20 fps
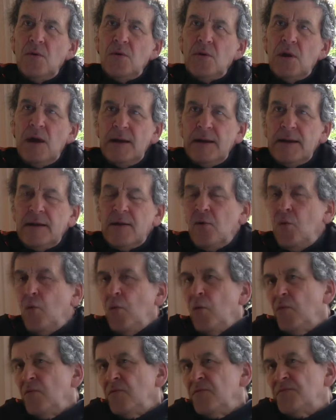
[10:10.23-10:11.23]
Like
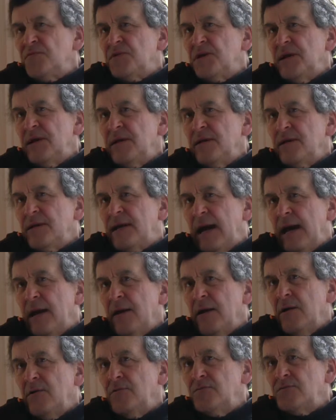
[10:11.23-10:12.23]
all of the
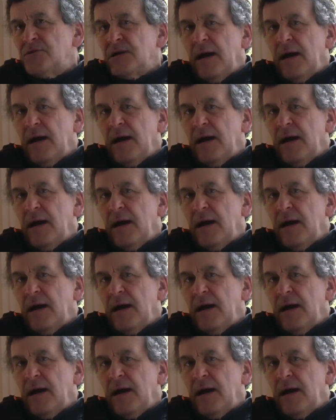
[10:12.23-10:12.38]
gallows